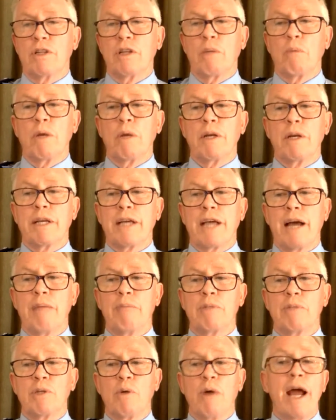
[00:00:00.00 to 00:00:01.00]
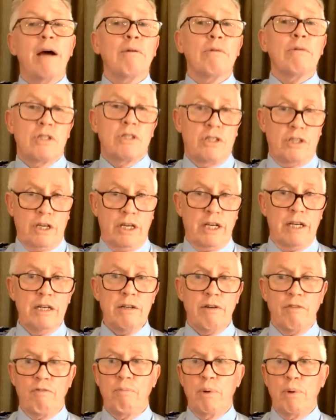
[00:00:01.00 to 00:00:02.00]
that we'd come to our scene
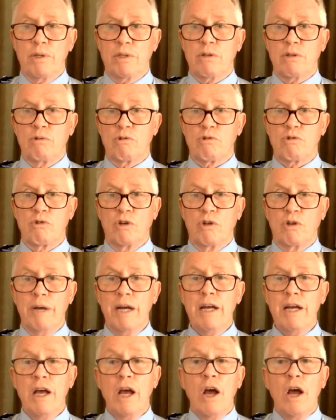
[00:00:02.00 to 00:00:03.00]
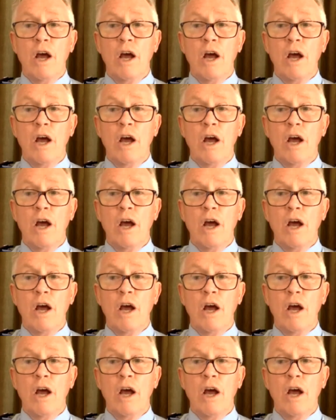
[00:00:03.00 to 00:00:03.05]
of personal trauma,